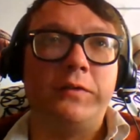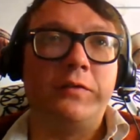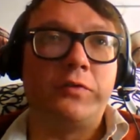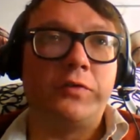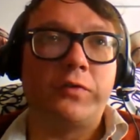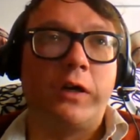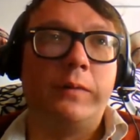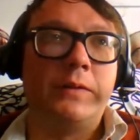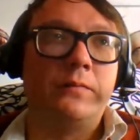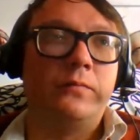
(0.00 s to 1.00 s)
these are just
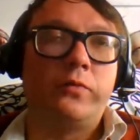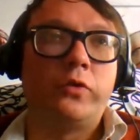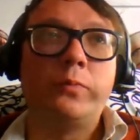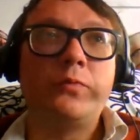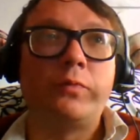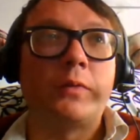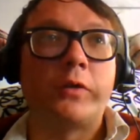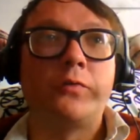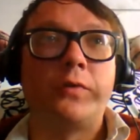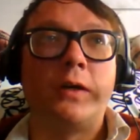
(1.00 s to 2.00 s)
common terms for what
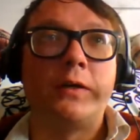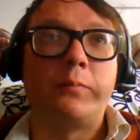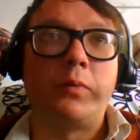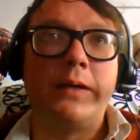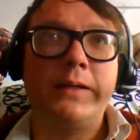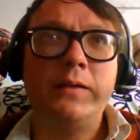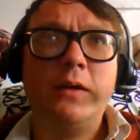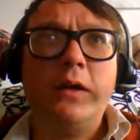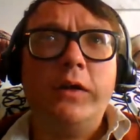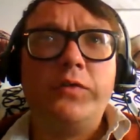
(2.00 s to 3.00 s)
goes on in a brain.
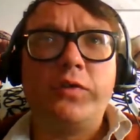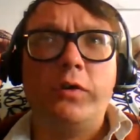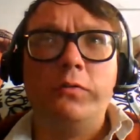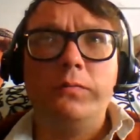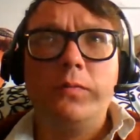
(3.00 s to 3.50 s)
Right. So.